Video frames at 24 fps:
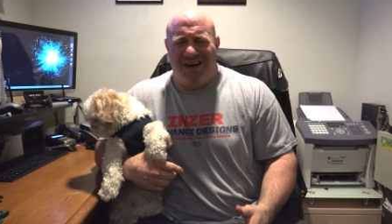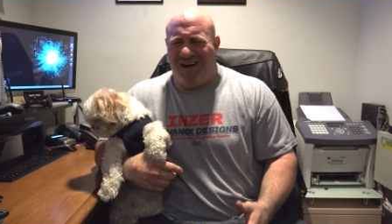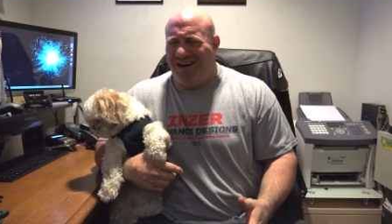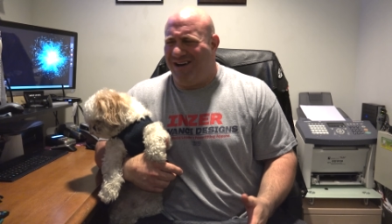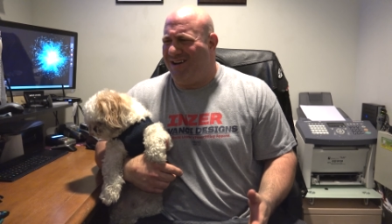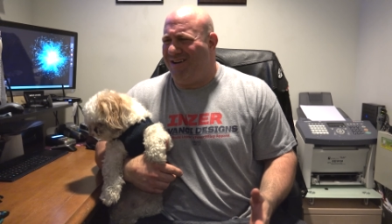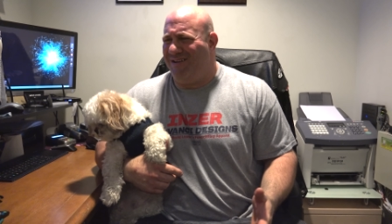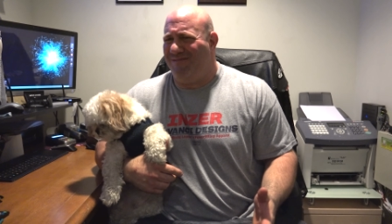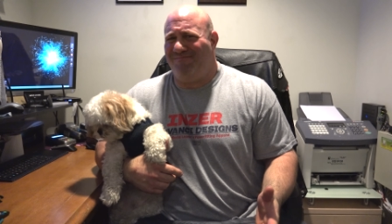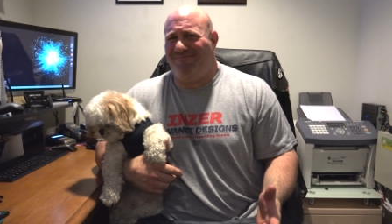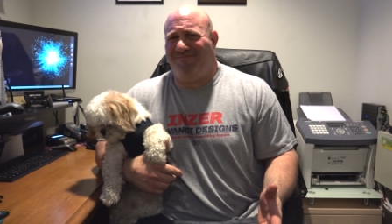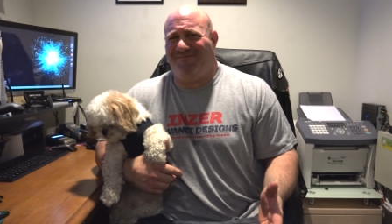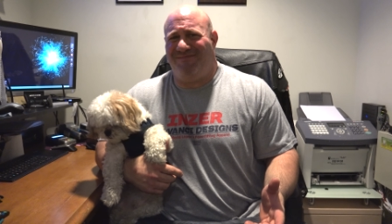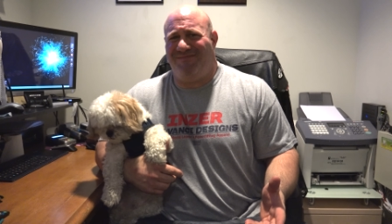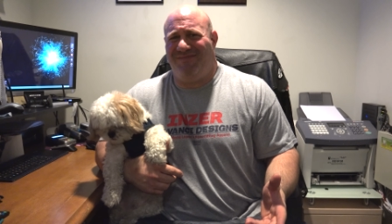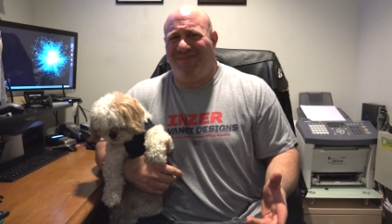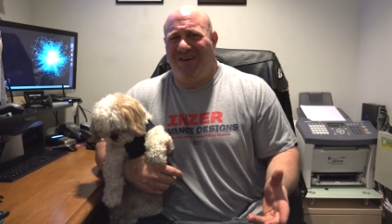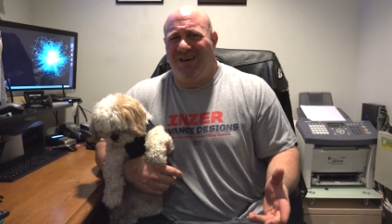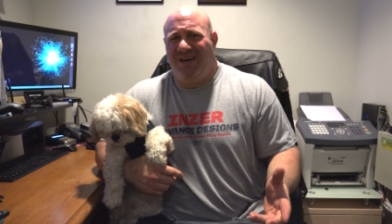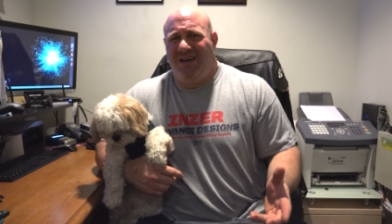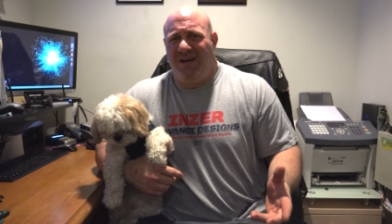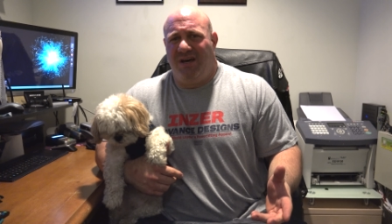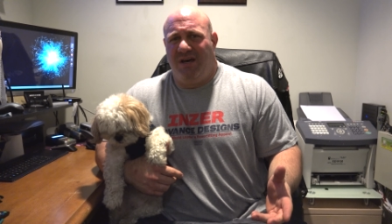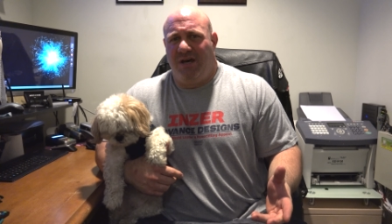Um,
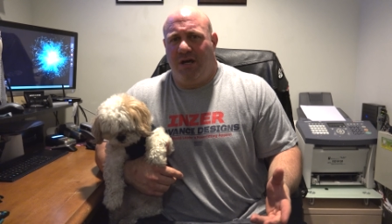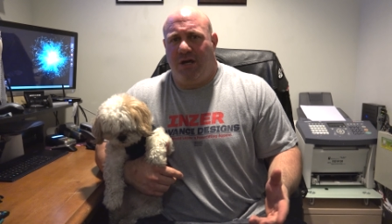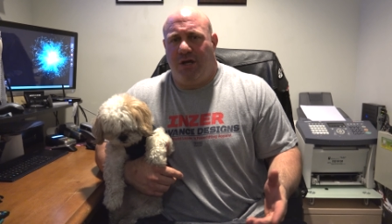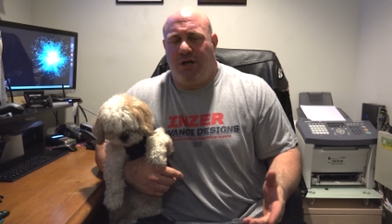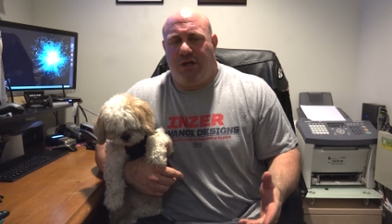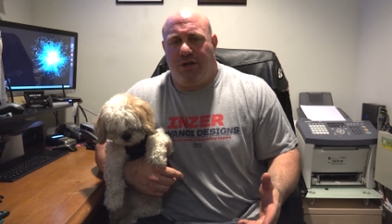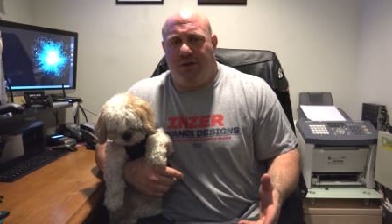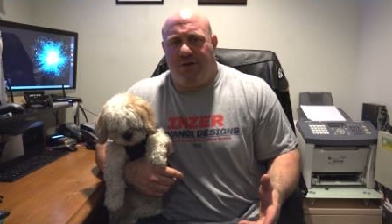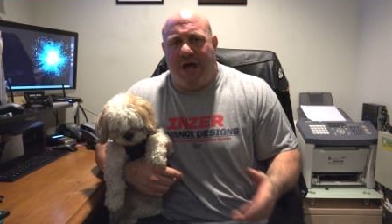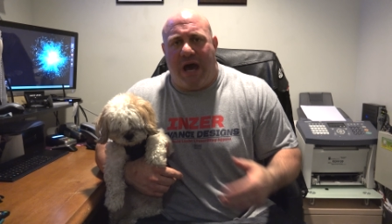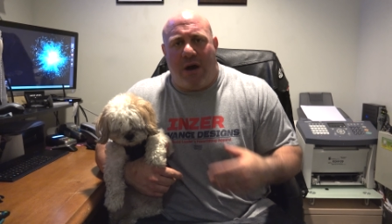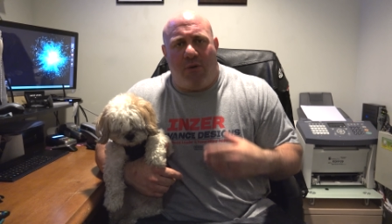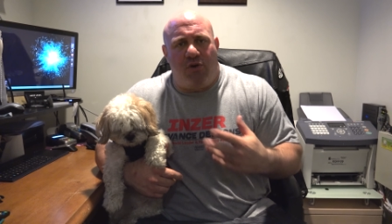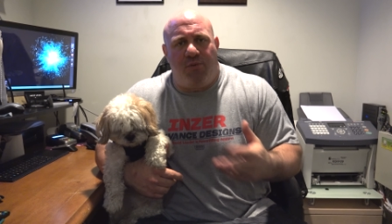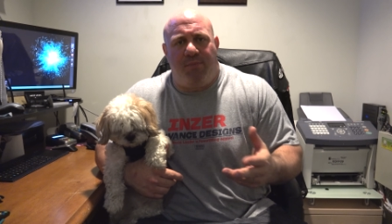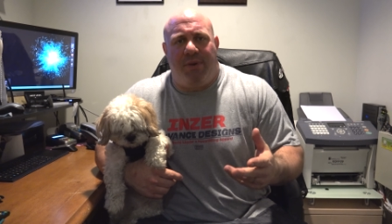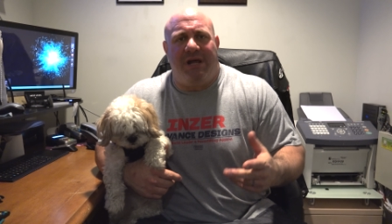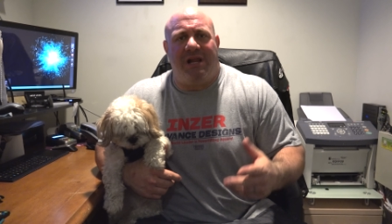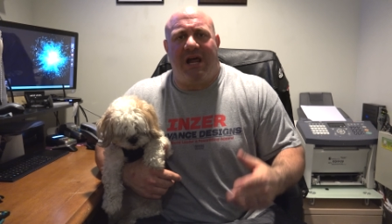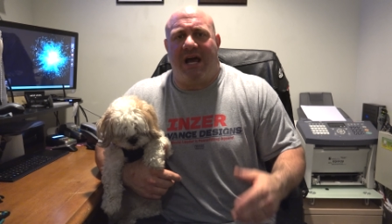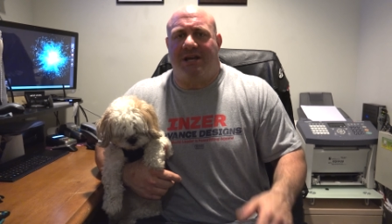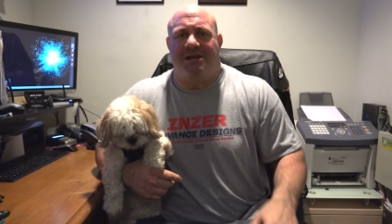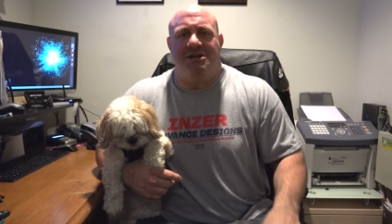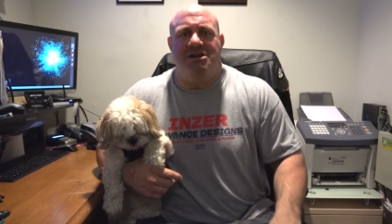that would be
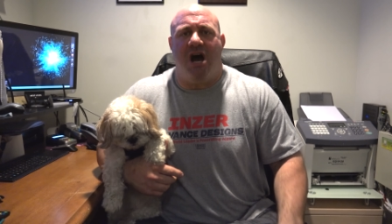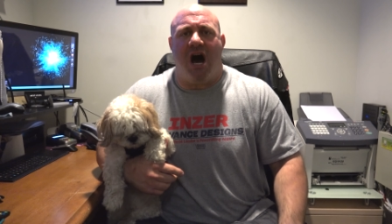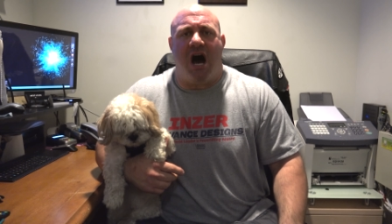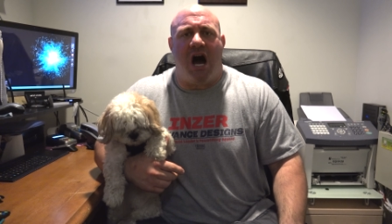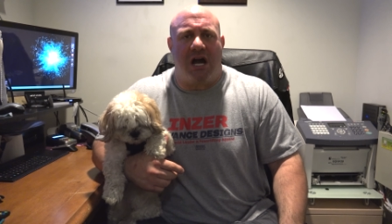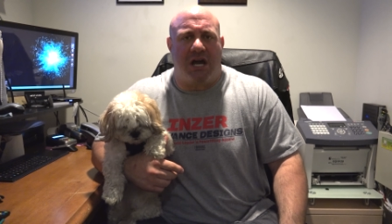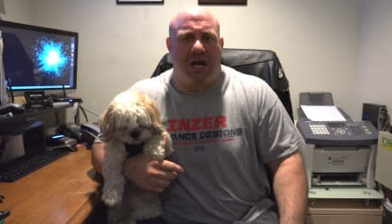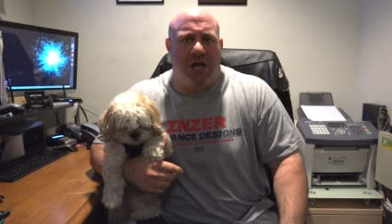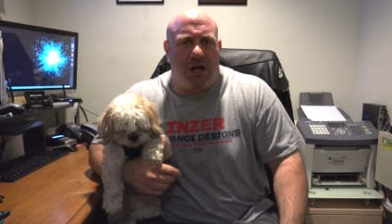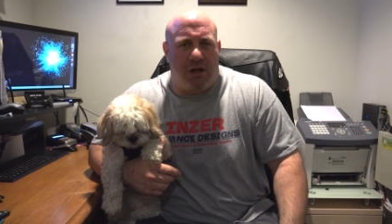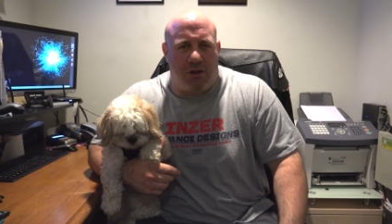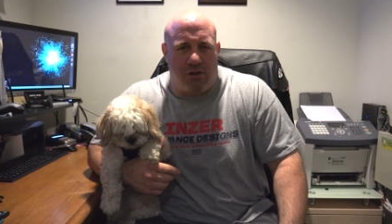like knocking a